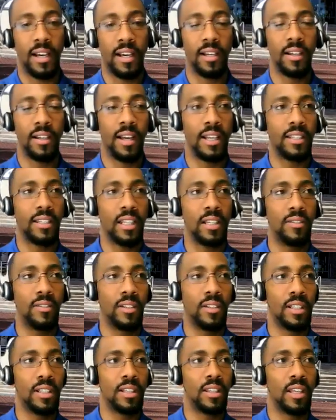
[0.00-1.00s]
I
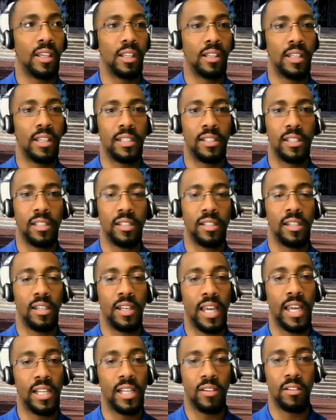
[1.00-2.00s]
definitely think that's just the
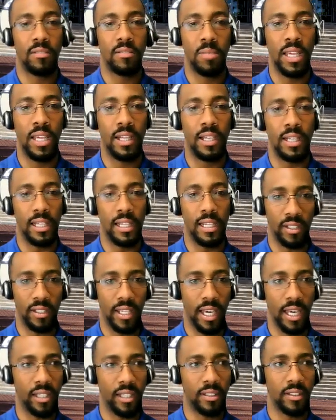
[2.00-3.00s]
nature of being in
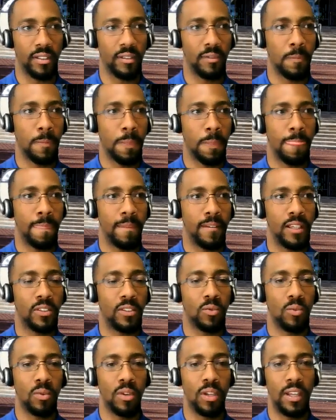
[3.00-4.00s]
education,
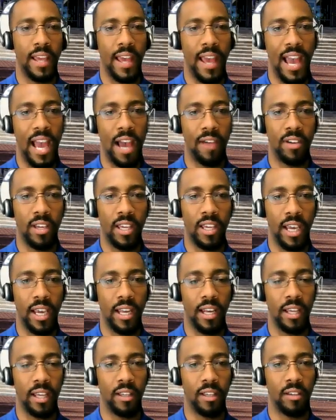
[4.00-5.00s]
is really
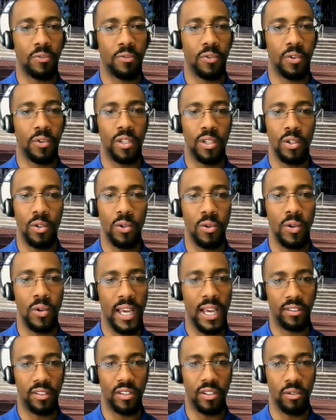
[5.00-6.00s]
advocating for you
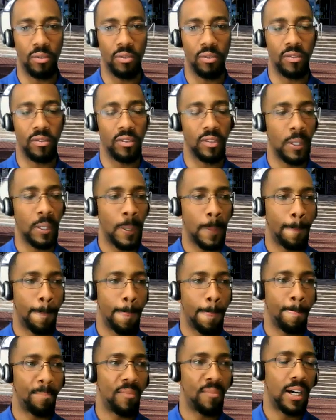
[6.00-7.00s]
as students.
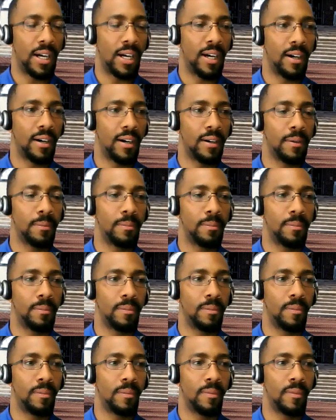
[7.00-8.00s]
Um,
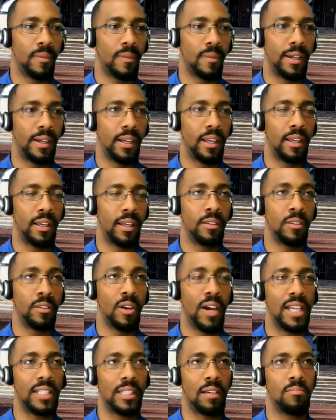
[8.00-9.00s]

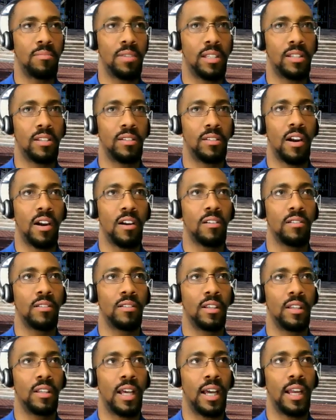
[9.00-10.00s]
as I mentioned
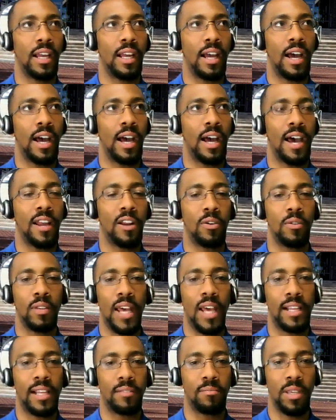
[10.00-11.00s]
earlier, like I don't
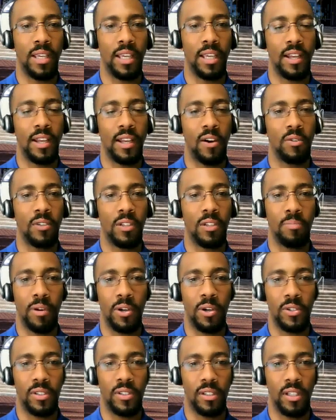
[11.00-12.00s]
like being the only
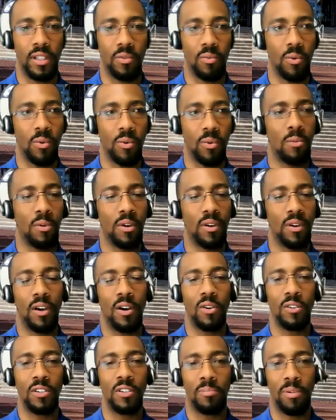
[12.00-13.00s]
person in the room or the
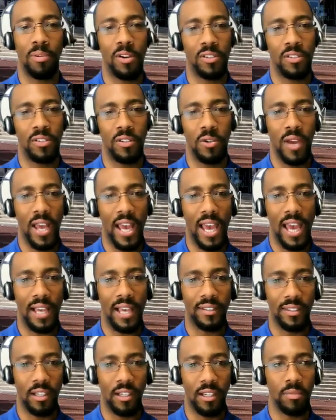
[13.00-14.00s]
only person who
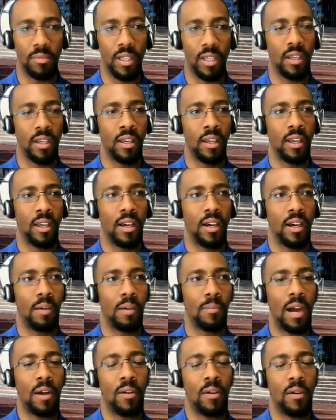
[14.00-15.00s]
has something.
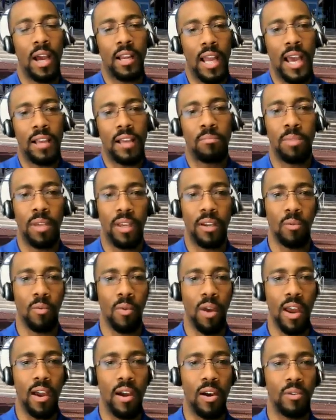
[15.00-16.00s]
I like being
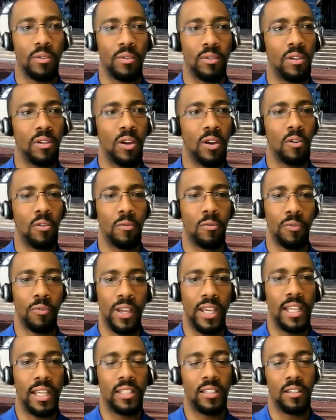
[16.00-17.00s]
around,
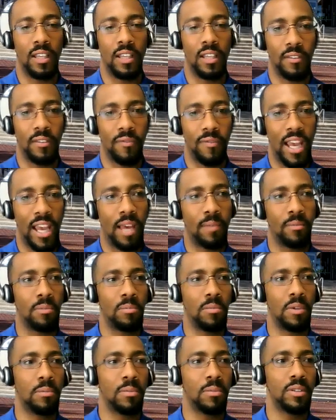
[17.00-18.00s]
friends and family
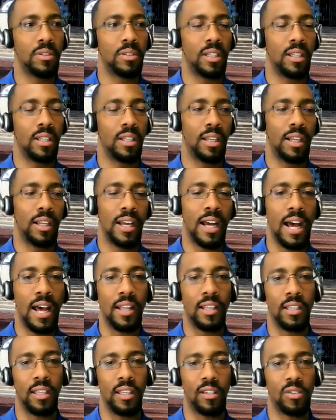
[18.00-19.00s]
members and
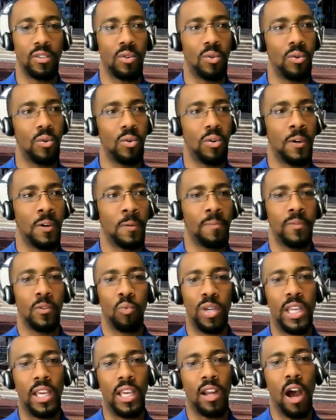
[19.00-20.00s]
colleagues who
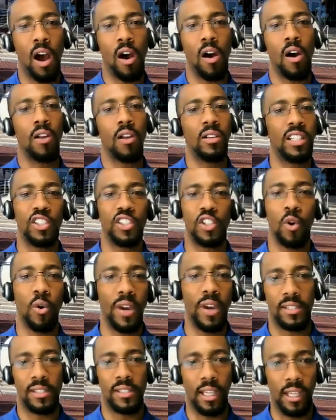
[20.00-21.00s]
we can all enjoy
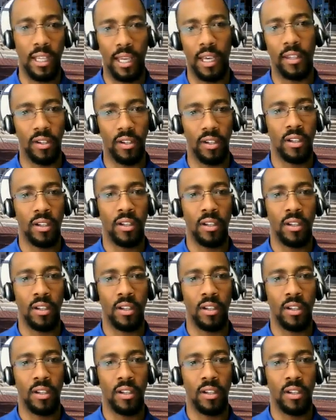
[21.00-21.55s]
it together.